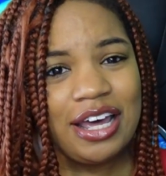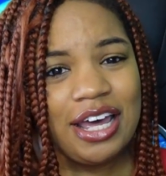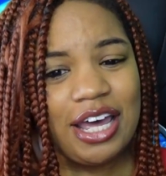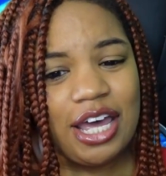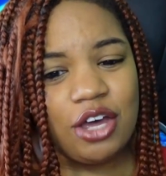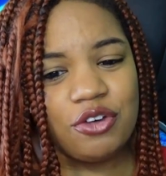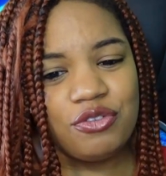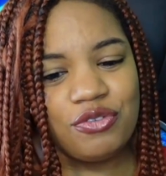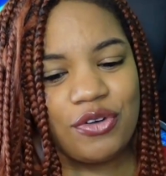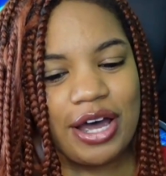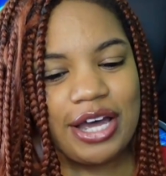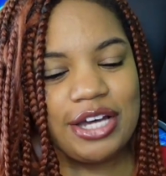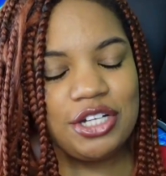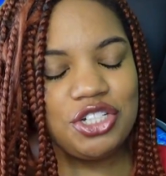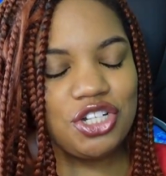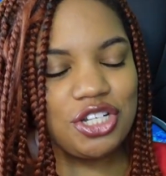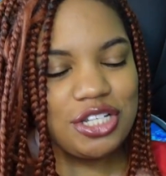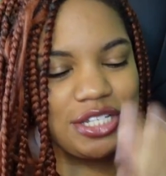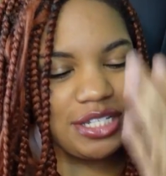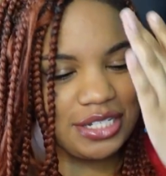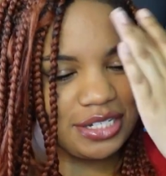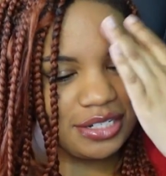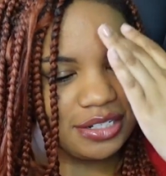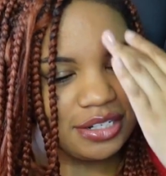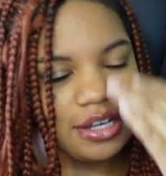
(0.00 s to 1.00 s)
if I
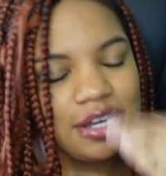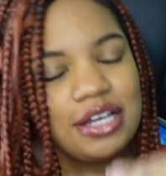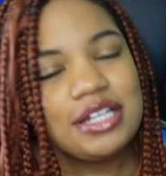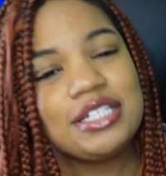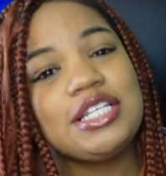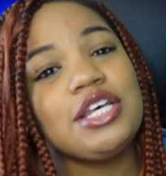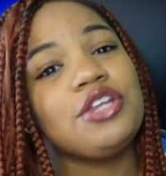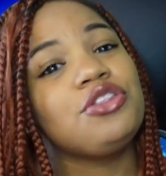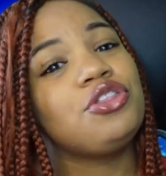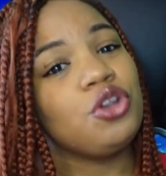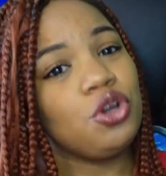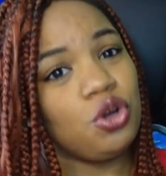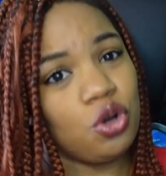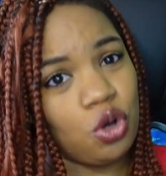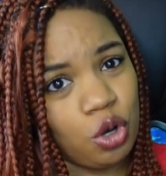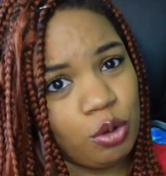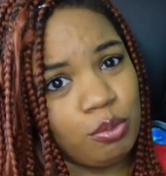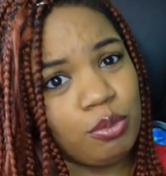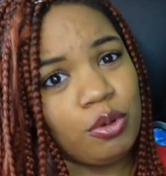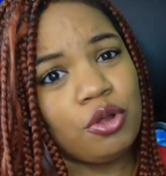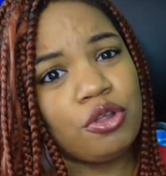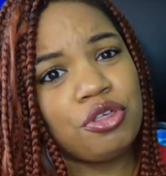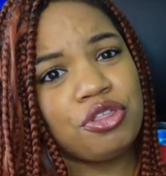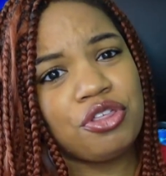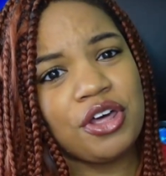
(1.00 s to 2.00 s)
just did the
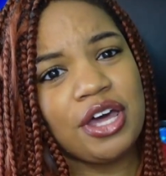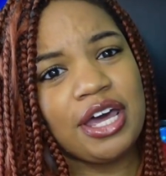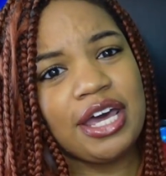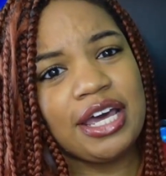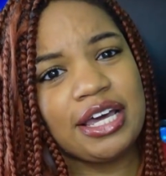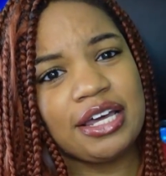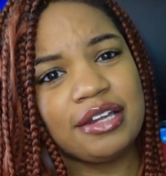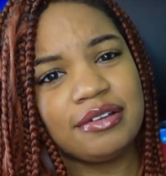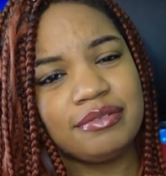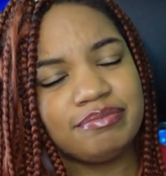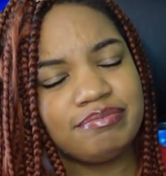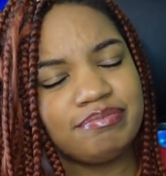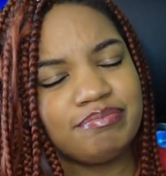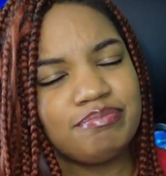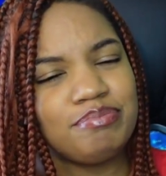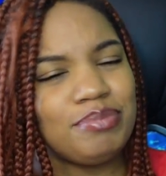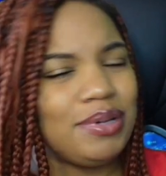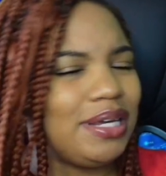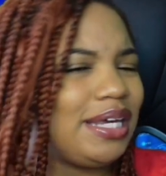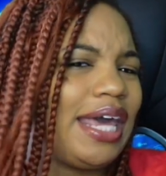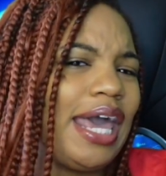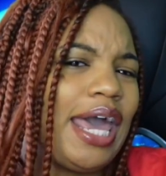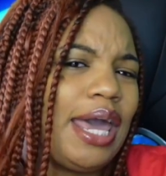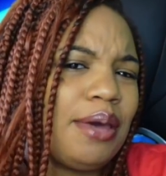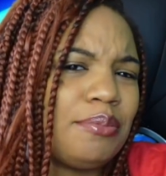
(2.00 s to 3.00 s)
noble thing and
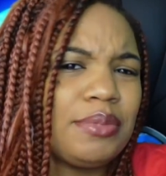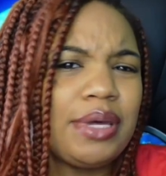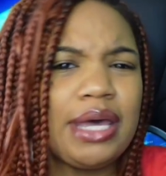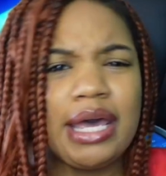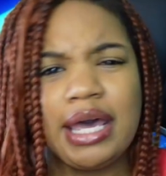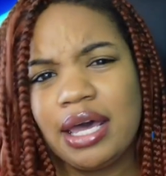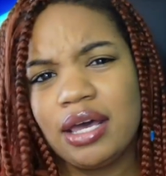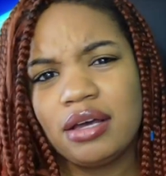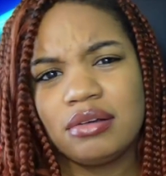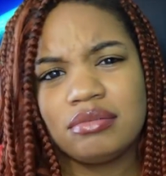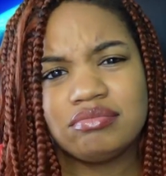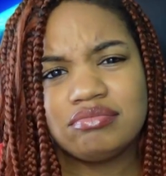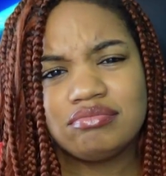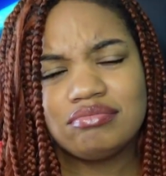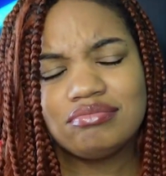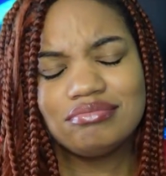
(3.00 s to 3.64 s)
became king?